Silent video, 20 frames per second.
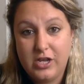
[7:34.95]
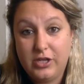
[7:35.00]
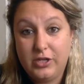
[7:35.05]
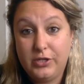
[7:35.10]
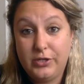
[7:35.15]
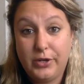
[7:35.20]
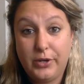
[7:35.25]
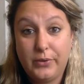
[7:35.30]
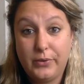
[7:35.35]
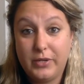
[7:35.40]

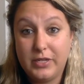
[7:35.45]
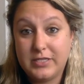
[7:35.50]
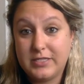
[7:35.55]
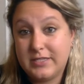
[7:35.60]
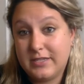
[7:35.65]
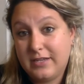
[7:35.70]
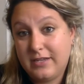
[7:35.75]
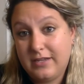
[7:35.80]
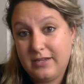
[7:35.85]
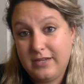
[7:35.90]

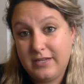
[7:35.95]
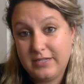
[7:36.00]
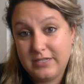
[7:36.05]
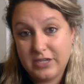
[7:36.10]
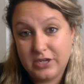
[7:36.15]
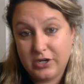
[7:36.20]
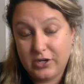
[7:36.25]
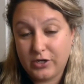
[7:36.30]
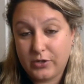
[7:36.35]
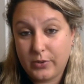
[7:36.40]
It's
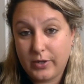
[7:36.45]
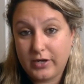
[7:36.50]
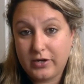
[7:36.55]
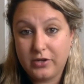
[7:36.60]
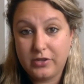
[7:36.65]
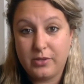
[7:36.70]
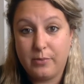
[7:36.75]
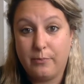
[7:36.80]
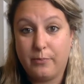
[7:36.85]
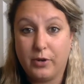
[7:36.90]
easier and quicker
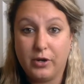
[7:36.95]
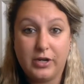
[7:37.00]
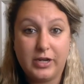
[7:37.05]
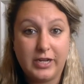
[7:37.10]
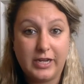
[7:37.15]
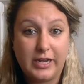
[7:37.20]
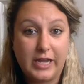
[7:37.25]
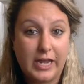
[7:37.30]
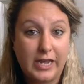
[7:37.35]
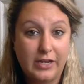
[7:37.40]
than burning
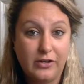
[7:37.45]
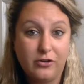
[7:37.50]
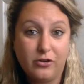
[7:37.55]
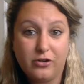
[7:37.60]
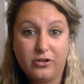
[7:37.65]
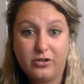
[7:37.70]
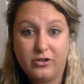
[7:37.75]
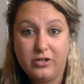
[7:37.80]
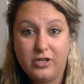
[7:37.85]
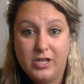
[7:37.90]
a
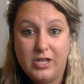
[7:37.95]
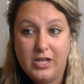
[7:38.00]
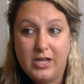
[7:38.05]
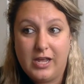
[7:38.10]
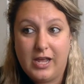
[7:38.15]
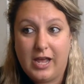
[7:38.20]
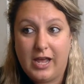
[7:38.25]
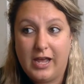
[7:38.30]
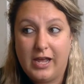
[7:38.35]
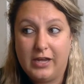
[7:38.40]
candle,
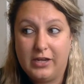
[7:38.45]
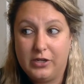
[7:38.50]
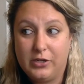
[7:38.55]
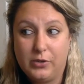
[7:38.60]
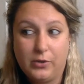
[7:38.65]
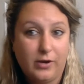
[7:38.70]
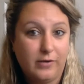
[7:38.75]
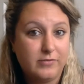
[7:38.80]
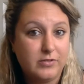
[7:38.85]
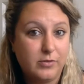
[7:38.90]
and you
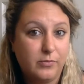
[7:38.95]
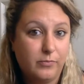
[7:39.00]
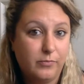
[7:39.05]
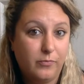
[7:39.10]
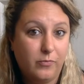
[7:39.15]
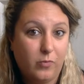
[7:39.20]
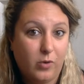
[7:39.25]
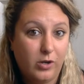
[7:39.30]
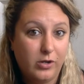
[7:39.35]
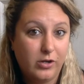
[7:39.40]
don't have to
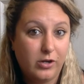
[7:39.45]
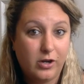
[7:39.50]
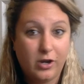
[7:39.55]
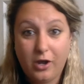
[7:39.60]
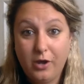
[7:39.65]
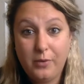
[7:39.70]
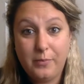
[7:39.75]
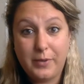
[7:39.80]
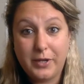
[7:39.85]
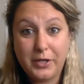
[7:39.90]
wonder,
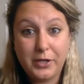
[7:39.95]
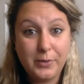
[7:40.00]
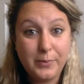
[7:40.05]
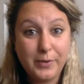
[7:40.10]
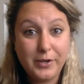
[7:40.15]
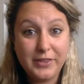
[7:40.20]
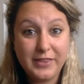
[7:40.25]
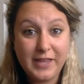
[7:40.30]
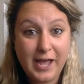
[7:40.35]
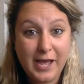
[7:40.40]
oh, am I gonna
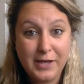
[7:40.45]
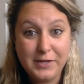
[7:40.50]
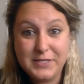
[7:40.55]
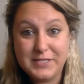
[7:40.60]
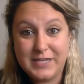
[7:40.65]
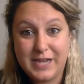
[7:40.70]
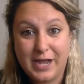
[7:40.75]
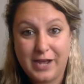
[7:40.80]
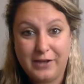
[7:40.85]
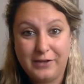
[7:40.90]
burn the house
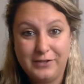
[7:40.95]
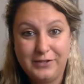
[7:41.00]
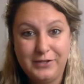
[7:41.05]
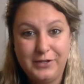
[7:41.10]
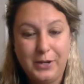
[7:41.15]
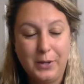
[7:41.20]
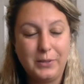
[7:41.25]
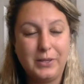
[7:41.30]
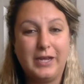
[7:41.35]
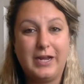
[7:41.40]
down?
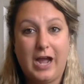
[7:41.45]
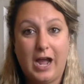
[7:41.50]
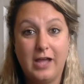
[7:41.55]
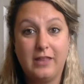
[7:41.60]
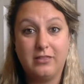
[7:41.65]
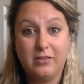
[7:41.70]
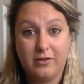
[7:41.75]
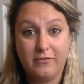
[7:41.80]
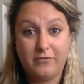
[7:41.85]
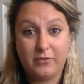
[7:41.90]
Like I
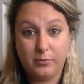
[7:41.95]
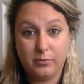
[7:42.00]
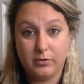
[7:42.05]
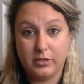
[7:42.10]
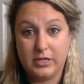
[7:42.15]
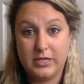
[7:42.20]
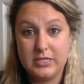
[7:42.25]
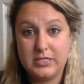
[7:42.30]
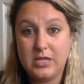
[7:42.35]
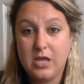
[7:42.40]
love
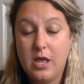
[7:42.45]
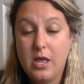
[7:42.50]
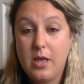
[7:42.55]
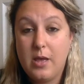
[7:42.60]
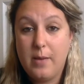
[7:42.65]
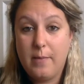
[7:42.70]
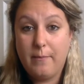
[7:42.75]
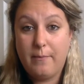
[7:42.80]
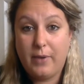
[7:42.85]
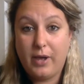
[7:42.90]
Febreze,
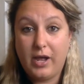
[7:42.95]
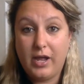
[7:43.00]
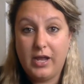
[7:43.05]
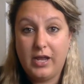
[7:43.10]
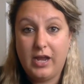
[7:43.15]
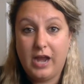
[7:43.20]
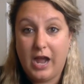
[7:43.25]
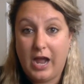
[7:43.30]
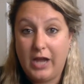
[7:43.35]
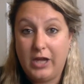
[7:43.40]

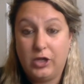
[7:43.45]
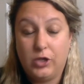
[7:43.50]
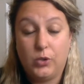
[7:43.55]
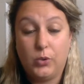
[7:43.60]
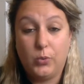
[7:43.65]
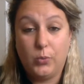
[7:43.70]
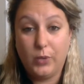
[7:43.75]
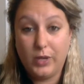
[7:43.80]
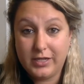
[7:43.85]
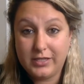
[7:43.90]
but I
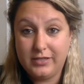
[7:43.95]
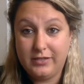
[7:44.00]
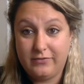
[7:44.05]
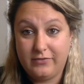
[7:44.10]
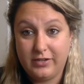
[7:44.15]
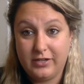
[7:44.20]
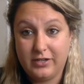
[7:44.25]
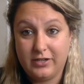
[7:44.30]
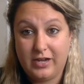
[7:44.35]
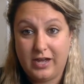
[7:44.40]
quickly
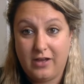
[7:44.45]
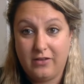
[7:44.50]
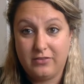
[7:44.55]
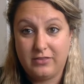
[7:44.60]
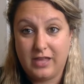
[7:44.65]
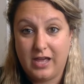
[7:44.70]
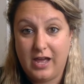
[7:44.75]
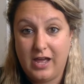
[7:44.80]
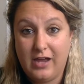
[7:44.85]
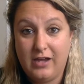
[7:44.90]
figured out
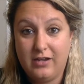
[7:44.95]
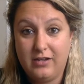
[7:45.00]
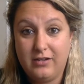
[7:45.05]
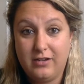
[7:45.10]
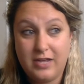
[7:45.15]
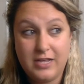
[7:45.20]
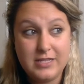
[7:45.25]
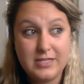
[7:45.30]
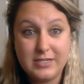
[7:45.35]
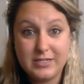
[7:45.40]
that
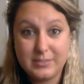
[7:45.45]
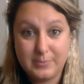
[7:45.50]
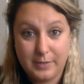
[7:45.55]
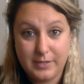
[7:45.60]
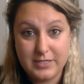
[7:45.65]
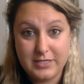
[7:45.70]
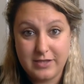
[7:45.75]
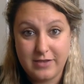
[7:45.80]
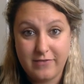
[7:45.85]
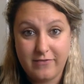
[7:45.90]
it's
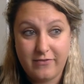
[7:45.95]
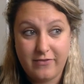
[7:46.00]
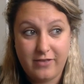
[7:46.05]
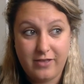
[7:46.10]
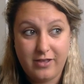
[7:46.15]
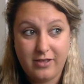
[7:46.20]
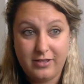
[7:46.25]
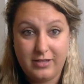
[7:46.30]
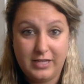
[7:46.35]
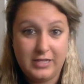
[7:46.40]
expensive.
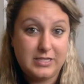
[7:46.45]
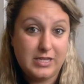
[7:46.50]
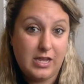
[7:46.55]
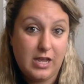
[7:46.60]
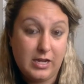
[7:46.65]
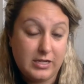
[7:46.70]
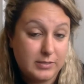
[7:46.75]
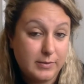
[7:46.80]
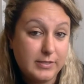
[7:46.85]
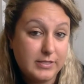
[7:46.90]
It's
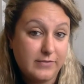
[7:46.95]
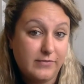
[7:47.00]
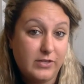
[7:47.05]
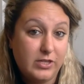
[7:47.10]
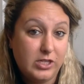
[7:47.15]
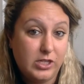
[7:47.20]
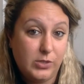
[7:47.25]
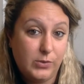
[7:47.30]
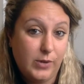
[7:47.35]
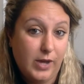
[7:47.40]
expensive in
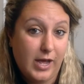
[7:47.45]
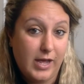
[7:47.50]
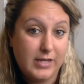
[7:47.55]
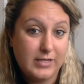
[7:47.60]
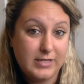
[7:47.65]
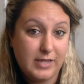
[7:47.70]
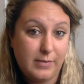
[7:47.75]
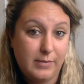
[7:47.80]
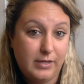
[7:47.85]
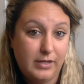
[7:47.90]
the
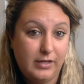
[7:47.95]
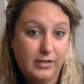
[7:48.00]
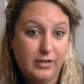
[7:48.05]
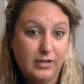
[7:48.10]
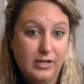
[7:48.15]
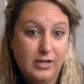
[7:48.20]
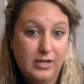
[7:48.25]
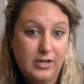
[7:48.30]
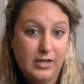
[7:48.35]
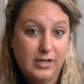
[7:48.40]
US. I mean,
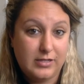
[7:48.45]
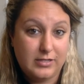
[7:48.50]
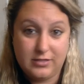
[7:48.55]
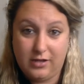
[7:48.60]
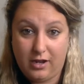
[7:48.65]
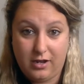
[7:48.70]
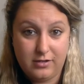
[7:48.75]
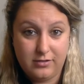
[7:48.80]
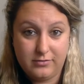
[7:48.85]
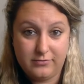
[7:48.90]
it's
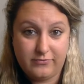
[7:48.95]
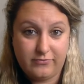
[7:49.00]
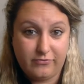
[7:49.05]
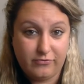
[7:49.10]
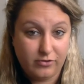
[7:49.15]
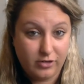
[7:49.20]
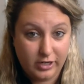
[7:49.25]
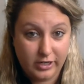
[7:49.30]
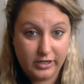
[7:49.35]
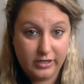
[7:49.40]
not
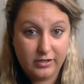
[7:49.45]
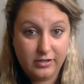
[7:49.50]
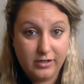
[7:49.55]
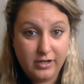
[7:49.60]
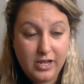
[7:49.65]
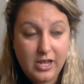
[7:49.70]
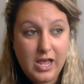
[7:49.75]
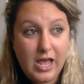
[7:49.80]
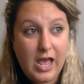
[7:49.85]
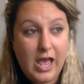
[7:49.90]
free,
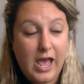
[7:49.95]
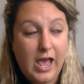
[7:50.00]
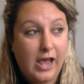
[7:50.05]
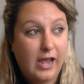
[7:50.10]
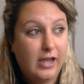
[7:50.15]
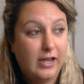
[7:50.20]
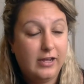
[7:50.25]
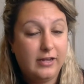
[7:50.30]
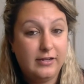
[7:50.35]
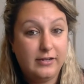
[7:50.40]

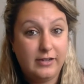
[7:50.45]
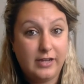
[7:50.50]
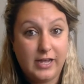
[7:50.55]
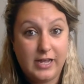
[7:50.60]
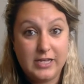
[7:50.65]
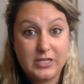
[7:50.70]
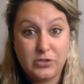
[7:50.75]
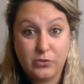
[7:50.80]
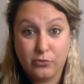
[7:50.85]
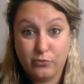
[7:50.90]
and
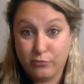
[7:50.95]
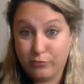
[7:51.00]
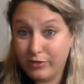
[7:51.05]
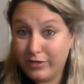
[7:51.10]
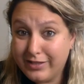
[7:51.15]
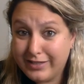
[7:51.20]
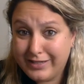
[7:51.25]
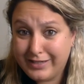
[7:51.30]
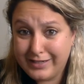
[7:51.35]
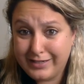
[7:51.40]
it's
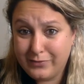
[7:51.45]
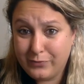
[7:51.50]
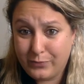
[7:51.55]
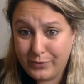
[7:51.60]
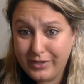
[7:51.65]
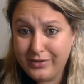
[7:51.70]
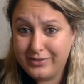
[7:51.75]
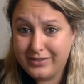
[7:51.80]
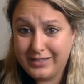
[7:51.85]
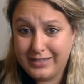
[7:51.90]
really
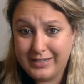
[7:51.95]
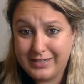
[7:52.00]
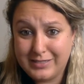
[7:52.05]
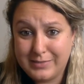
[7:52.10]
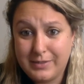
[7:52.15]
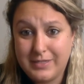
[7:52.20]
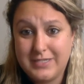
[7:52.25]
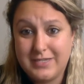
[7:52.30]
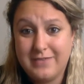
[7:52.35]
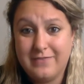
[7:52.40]
weirdly
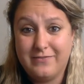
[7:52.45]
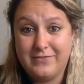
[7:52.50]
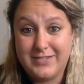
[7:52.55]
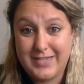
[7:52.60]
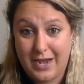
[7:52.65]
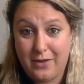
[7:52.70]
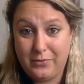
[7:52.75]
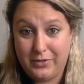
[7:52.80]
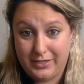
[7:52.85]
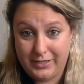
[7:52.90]
expensive
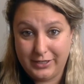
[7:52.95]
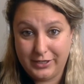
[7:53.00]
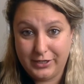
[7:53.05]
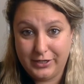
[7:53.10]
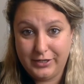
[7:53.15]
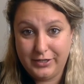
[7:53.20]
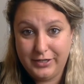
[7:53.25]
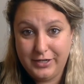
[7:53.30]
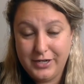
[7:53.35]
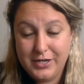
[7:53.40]
down
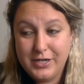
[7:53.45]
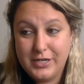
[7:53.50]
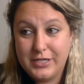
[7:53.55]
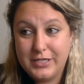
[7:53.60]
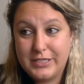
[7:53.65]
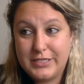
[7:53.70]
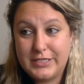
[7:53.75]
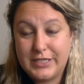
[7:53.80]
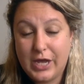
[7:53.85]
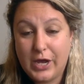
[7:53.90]
here.
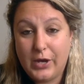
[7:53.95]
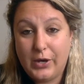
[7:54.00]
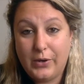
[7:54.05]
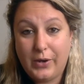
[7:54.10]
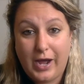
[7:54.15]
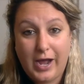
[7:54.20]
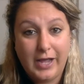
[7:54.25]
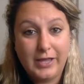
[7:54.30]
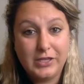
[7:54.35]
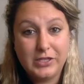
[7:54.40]

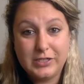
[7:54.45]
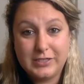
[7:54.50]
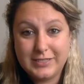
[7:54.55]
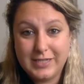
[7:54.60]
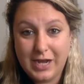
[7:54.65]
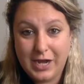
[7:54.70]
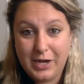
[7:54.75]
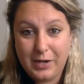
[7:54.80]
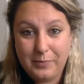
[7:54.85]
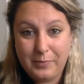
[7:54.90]
So I looked
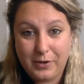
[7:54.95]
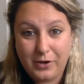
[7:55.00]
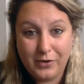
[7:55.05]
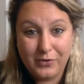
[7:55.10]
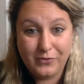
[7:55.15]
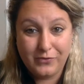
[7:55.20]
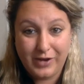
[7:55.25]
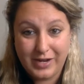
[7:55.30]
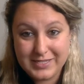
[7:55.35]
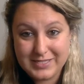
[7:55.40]
up
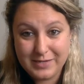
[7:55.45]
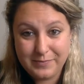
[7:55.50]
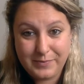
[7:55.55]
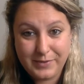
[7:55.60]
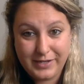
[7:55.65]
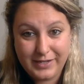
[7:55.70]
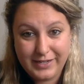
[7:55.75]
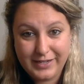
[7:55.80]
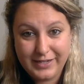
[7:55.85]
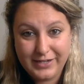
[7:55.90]
a
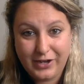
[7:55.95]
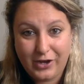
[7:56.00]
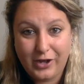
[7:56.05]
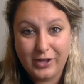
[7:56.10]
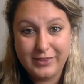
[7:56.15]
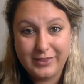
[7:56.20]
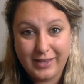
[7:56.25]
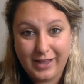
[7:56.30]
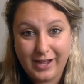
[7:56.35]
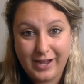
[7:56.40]
recipe
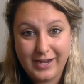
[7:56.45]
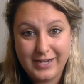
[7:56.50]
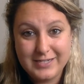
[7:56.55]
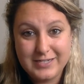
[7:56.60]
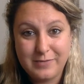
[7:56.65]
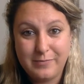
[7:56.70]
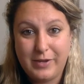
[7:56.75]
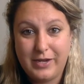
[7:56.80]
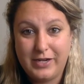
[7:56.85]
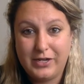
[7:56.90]
online
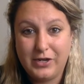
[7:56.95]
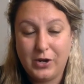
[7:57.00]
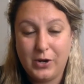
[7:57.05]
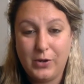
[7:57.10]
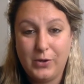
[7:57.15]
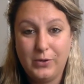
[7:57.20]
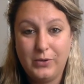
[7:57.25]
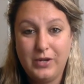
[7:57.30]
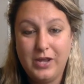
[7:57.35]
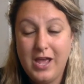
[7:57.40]
to make your
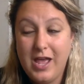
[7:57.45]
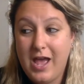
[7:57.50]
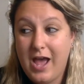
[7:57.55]
own.